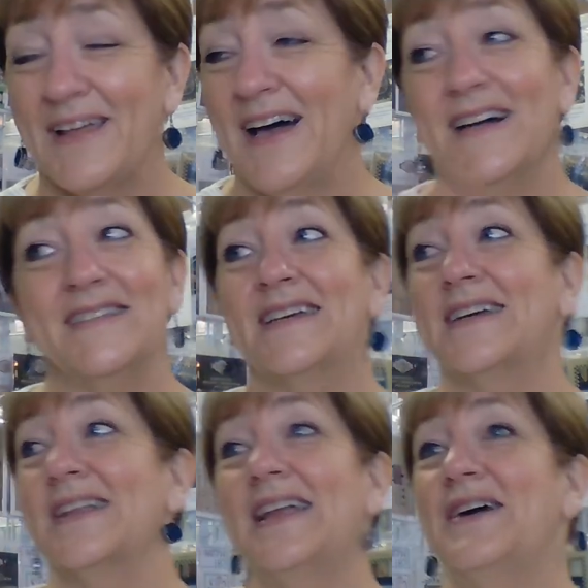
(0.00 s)
I'll take a
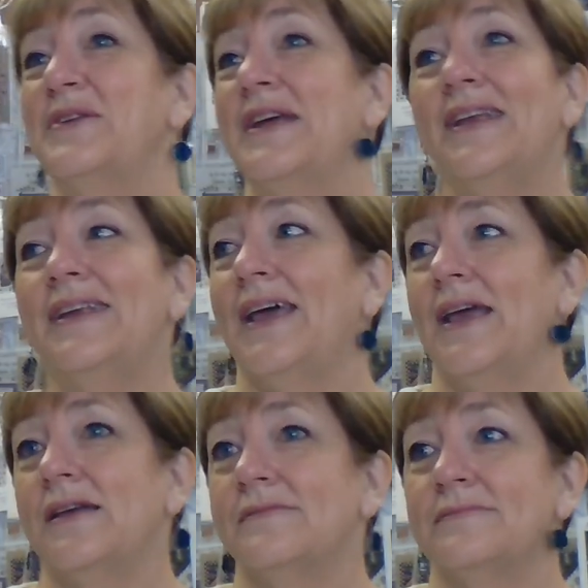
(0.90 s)
clown any
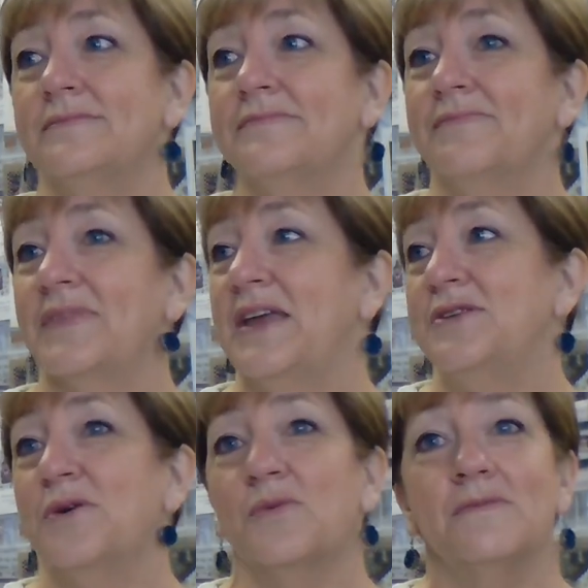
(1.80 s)
day. They
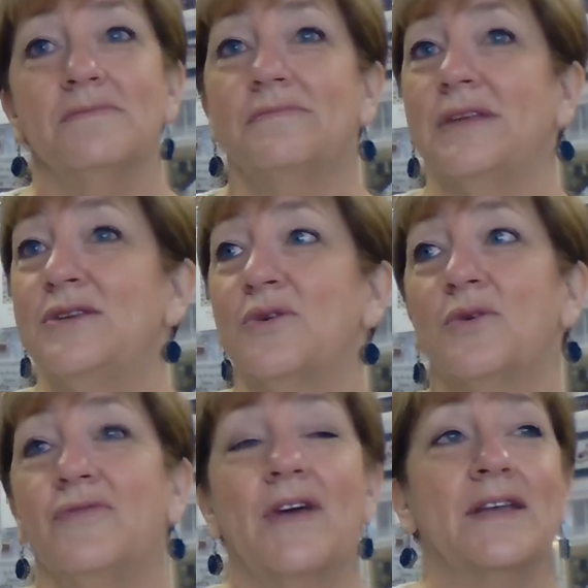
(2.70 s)
don't
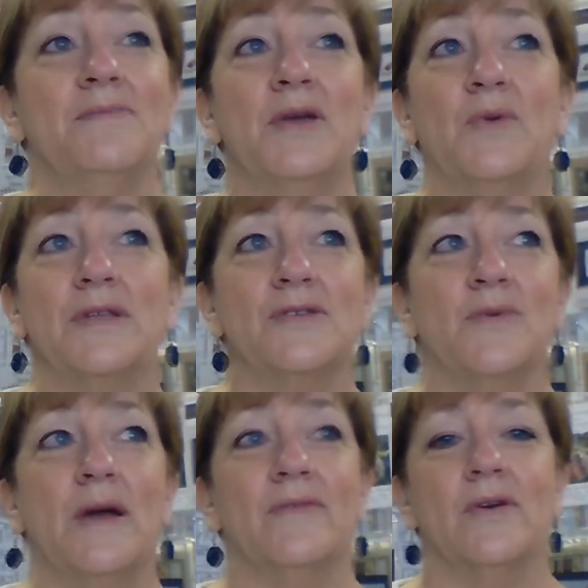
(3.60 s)
affect me
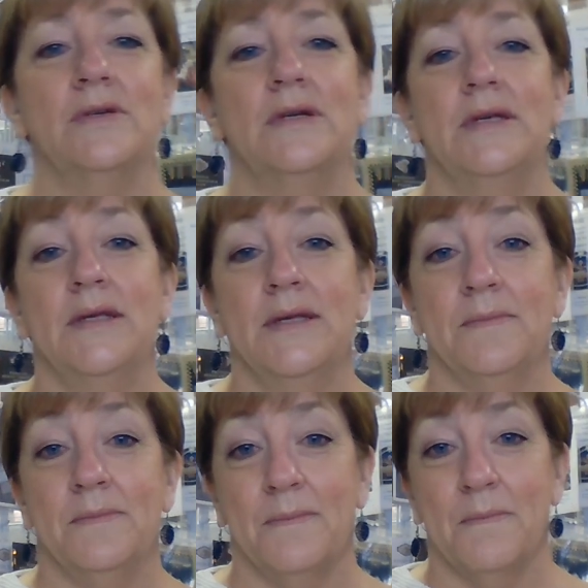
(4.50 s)
whatsoever.
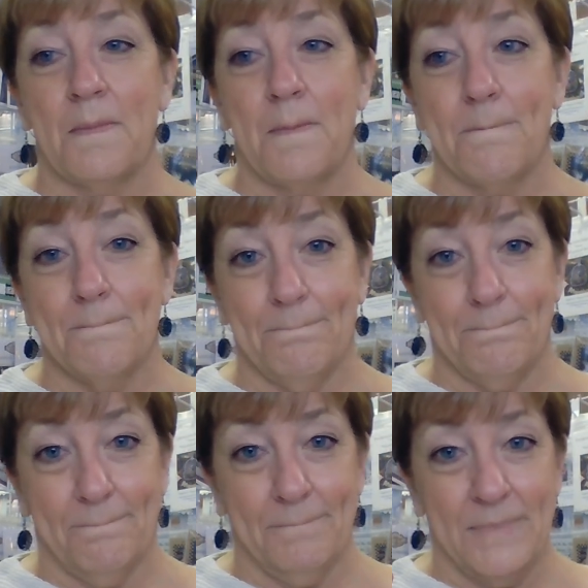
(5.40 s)

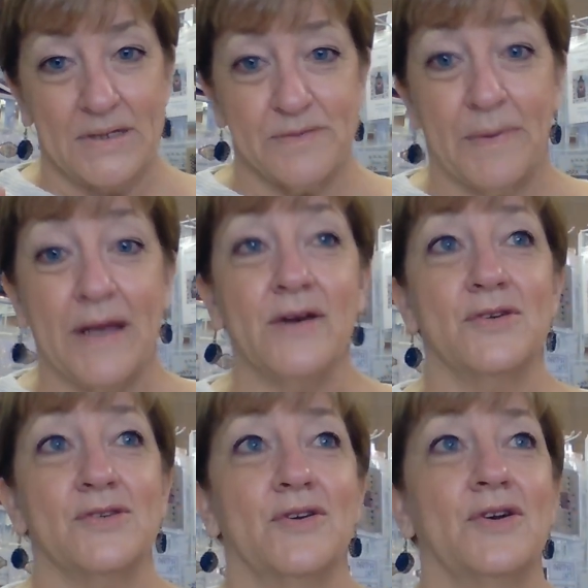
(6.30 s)
But
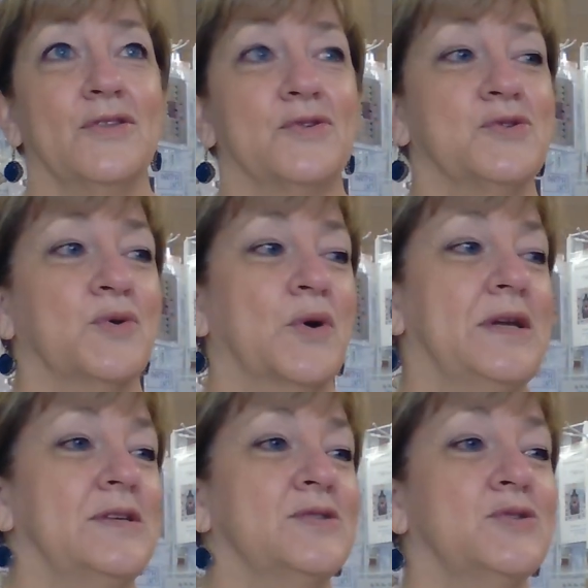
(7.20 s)
spiders are another
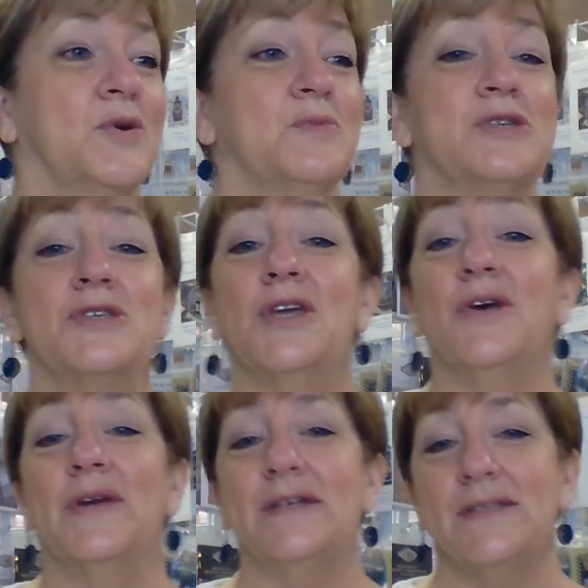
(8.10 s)
story. So I'm just
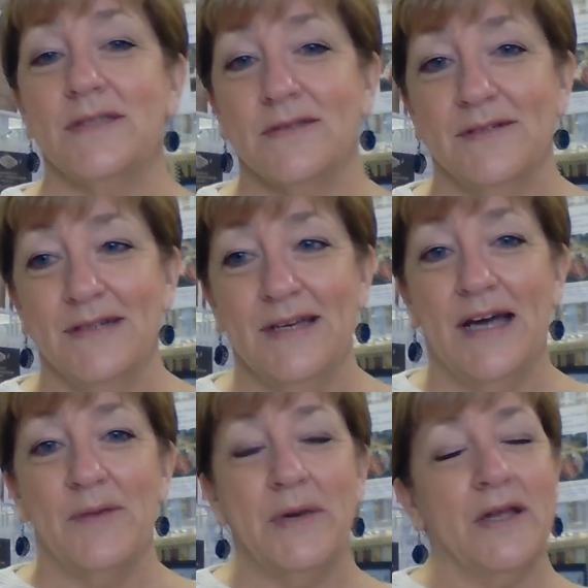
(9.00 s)
curious,
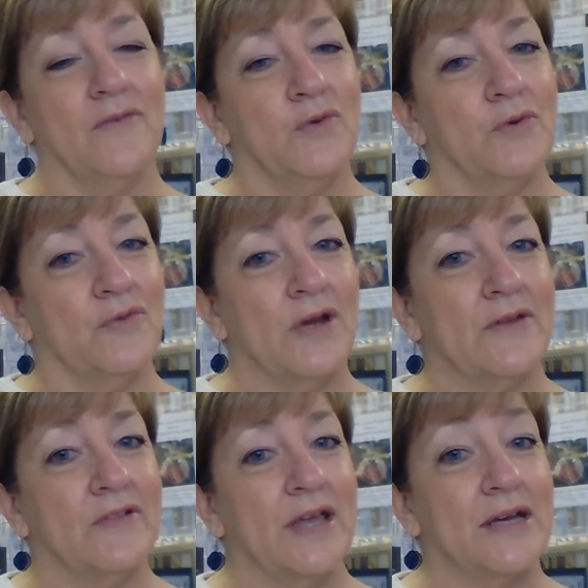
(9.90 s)
how many of you are afraid
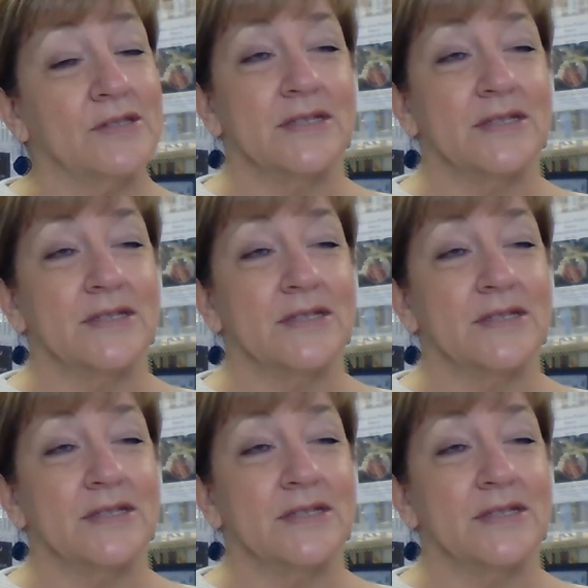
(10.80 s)
of clowns?